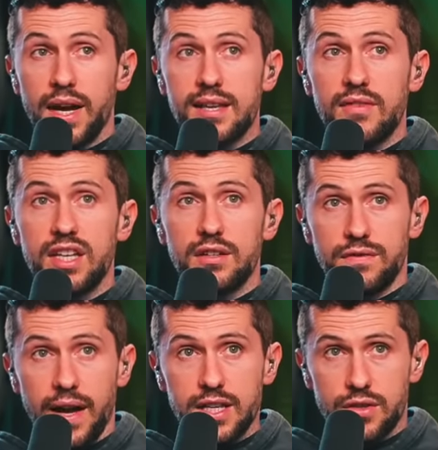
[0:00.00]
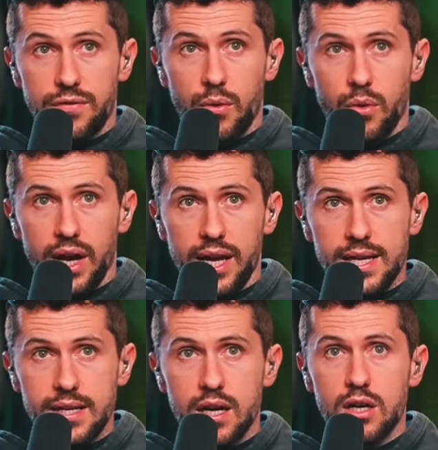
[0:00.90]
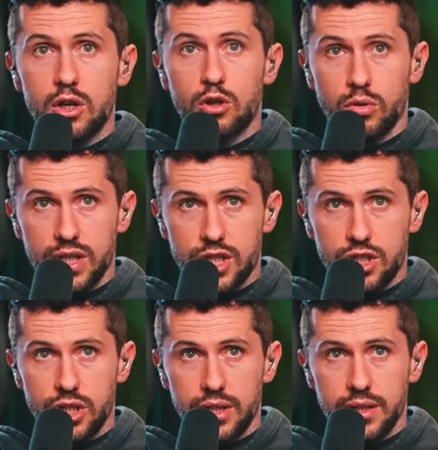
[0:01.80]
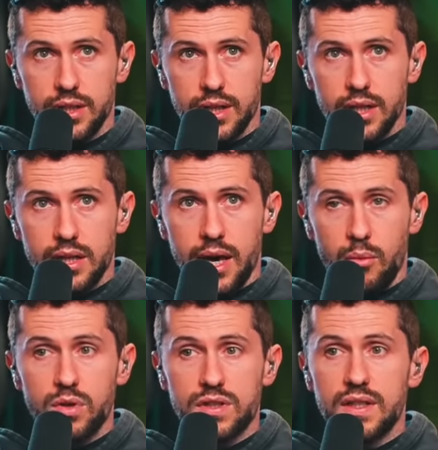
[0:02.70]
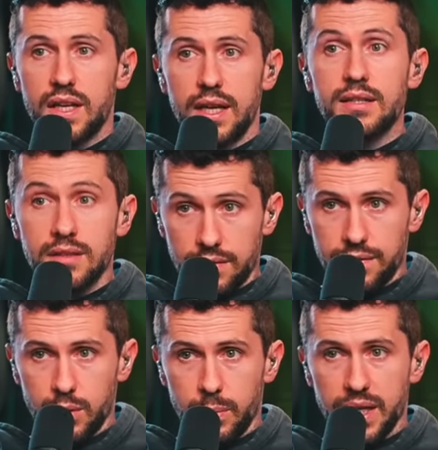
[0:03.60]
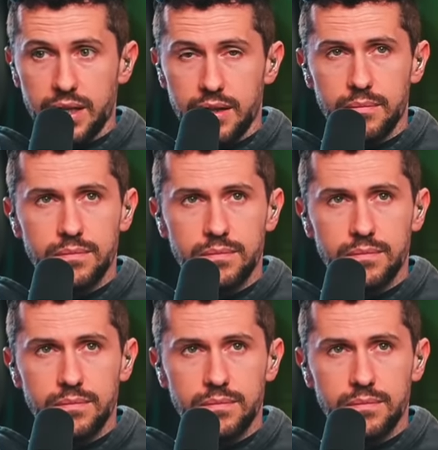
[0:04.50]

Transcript: you guys have any advice for a young Christian that wants to get into filmmaking?